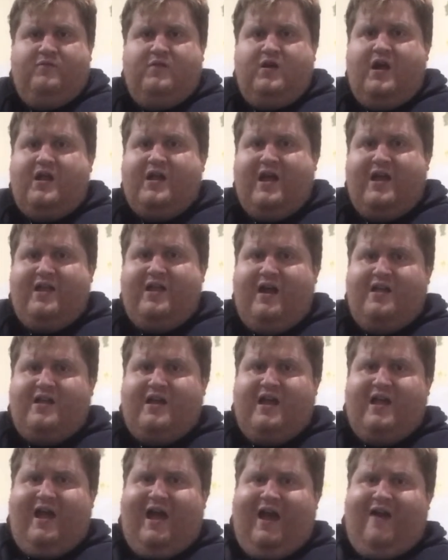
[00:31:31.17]
I
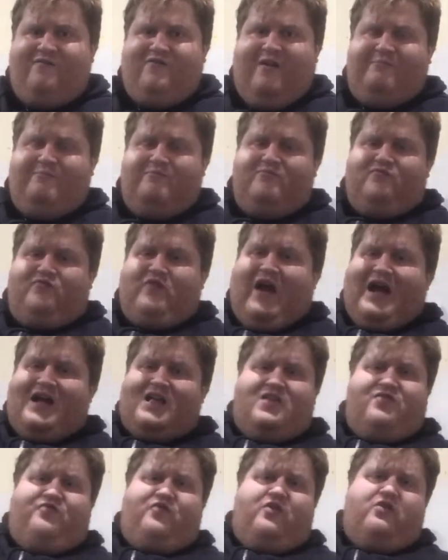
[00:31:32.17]
don't have that
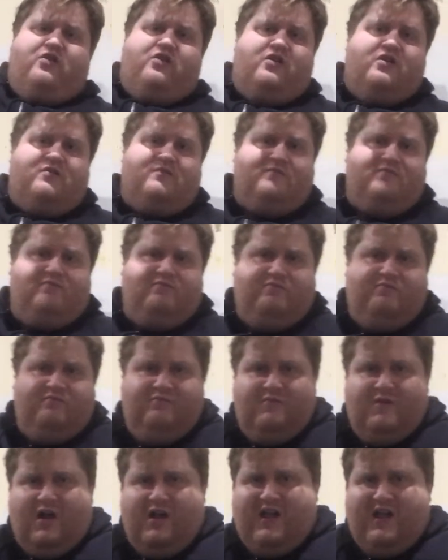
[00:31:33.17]
fast food.
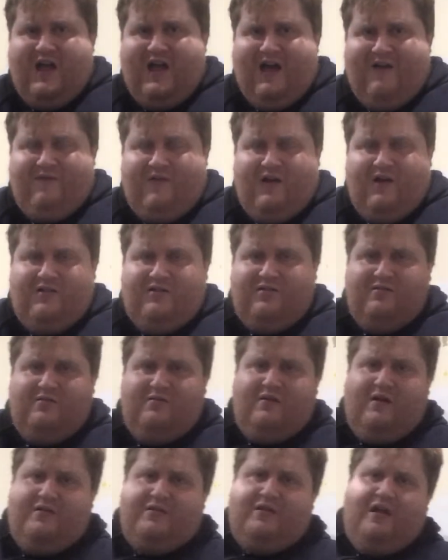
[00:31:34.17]
I don't
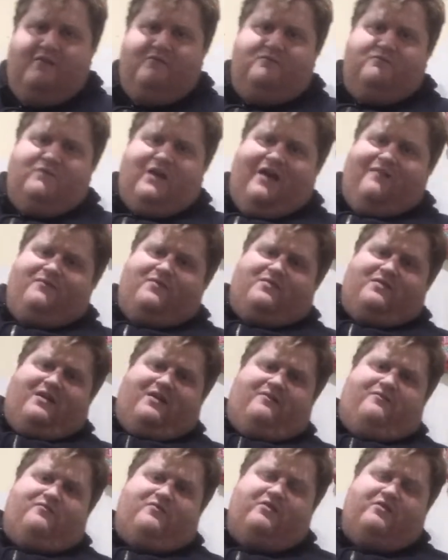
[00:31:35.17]
have it
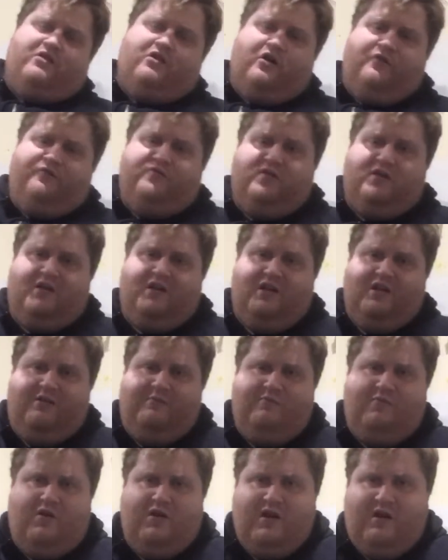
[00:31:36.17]
that very
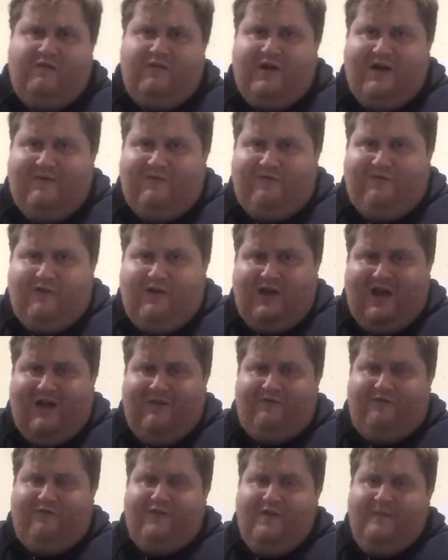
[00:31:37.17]
often. I don't
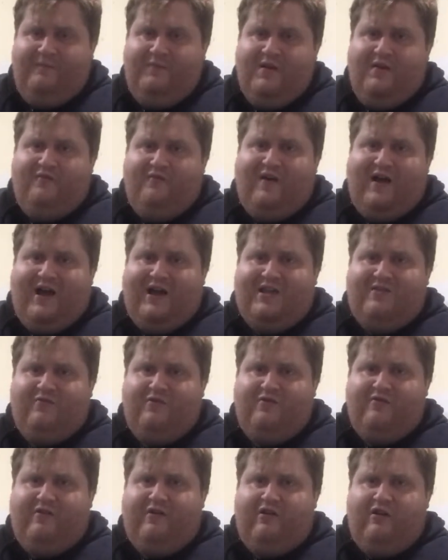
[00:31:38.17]
have fast
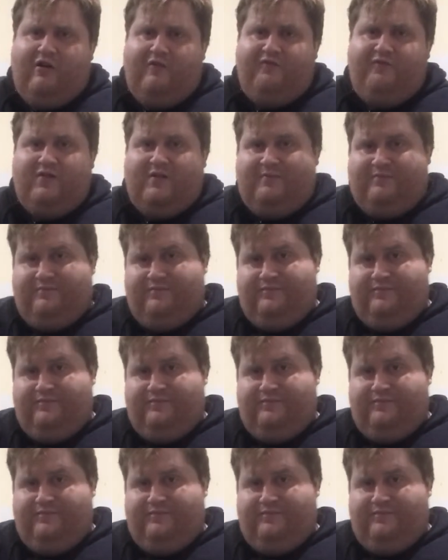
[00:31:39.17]
food very often.